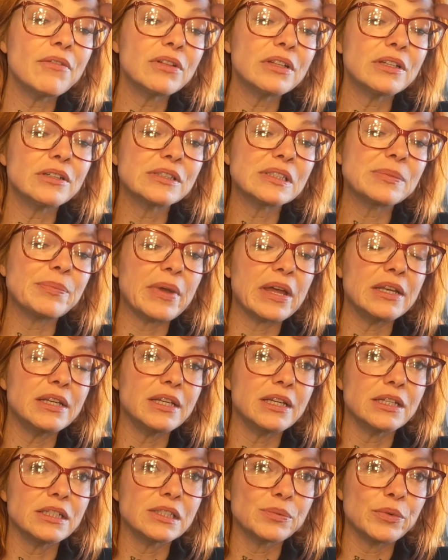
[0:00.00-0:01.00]
a little
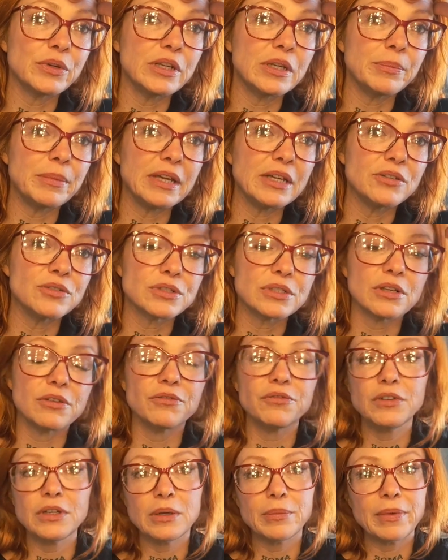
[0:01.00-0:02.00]
spending spree to make
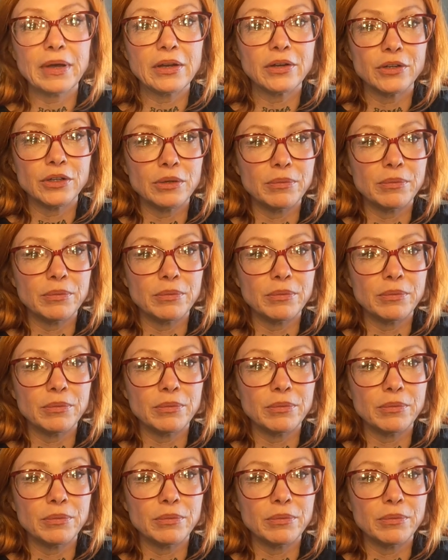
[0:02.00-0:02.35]
yourself feel better.